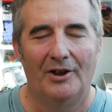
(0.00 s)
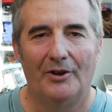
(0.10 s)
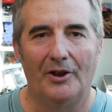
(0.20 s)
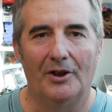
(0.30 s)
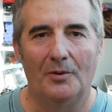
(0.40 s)

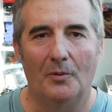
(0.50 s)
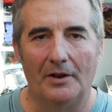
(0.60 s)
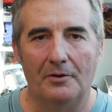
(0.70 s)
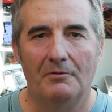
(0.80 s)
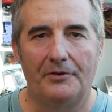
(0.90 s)
No,
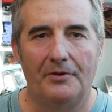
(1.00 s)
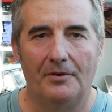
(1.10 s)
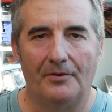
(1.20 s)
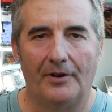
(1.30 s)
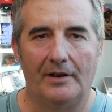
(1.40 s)
what you want to
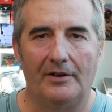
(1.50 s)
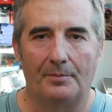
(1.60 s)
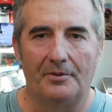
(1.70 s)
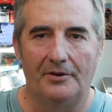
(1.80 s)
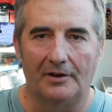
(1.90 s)
use is a
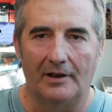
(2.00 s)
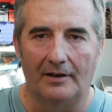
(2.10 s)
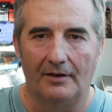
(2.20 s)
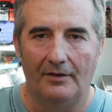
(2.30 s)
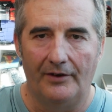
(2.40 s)
product
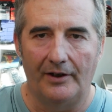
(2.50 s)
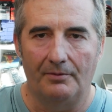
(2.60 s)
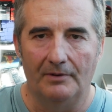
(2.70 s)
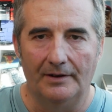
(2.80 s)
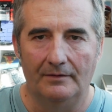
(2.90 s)
like this
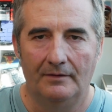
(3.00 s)
one.